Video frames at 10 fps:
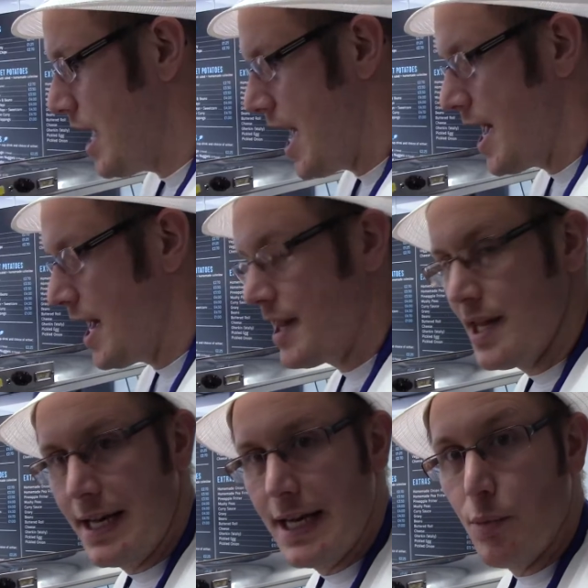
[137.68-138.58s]
uh,
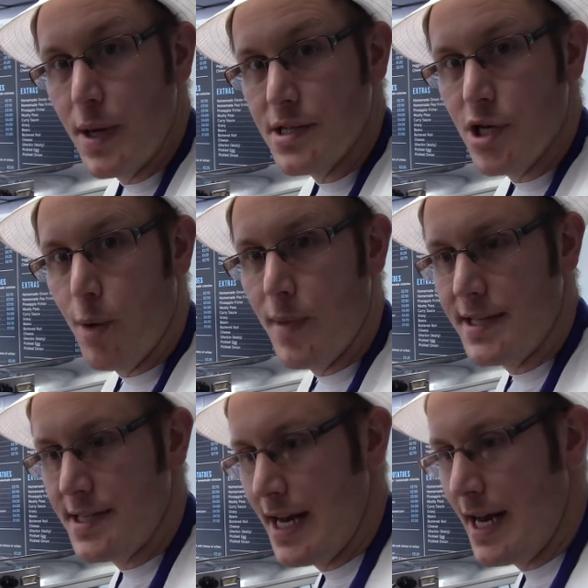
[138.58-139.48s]
and then a little bit of time
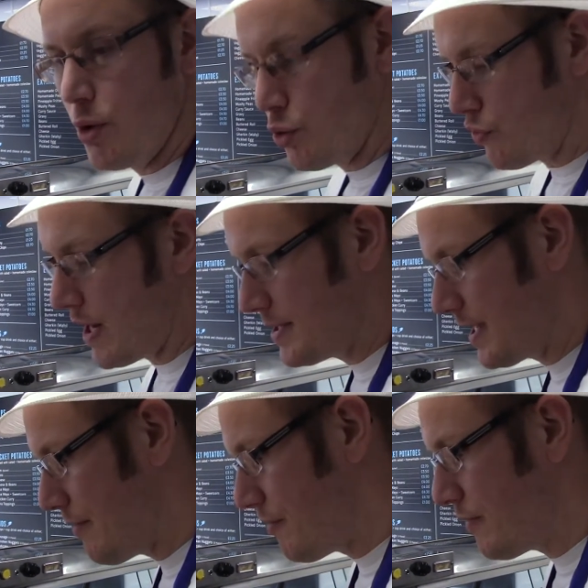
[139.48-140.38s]
then to let it all drain to
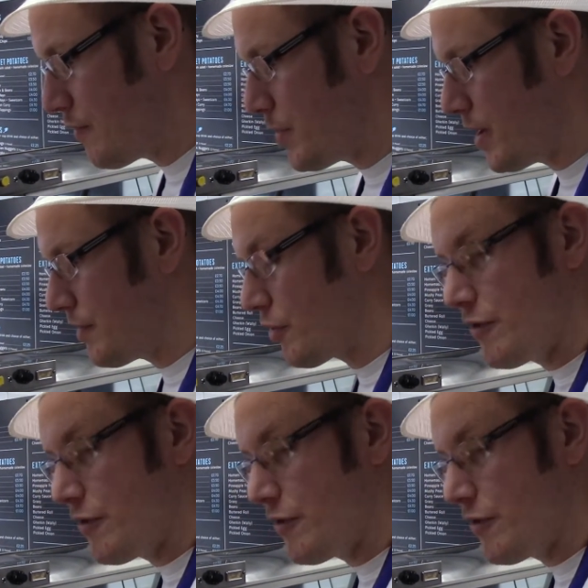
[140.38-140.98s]
get rid of a bit of the